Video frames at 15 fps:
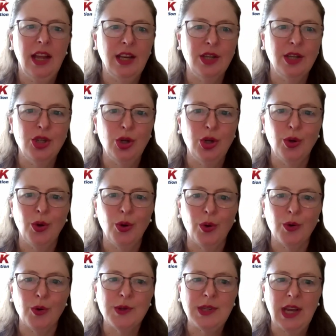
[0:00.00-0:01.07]
in due
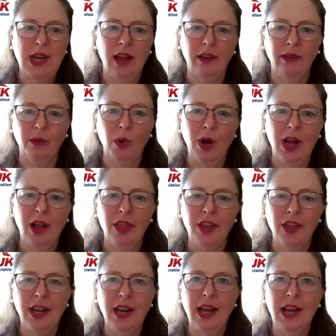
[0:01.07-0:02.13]
course as well.
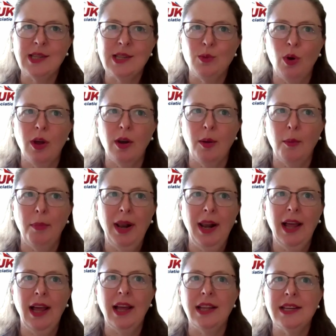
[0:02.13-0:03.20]
The next one
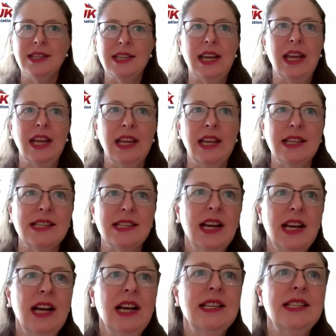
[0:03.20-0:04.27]
planned is
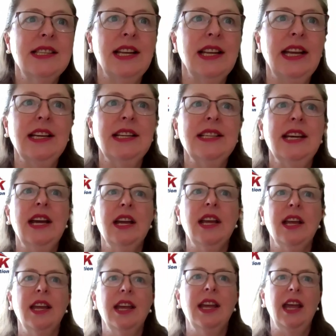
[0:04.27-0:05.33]
Slink
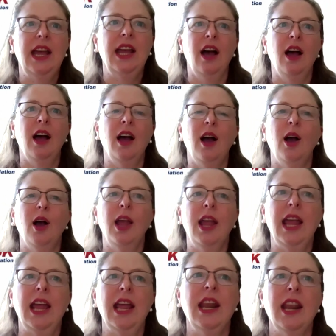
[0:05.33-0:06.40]
Tech uh,
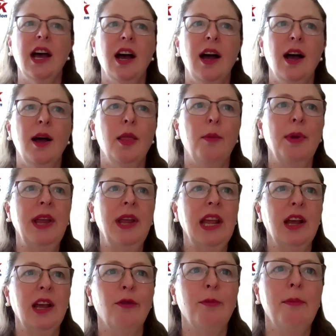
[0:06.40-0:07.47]
in uh, the
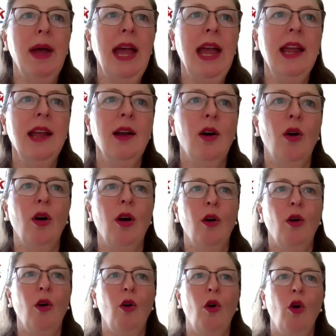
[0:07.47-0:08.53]
beginning of May
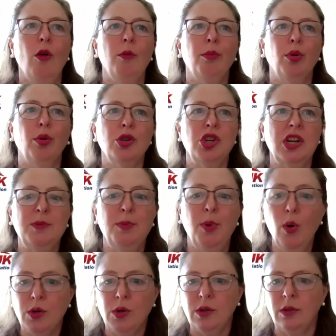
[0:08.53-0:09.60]
uh, on Project
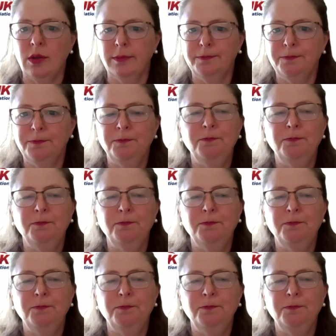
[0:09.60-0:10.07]
Portal.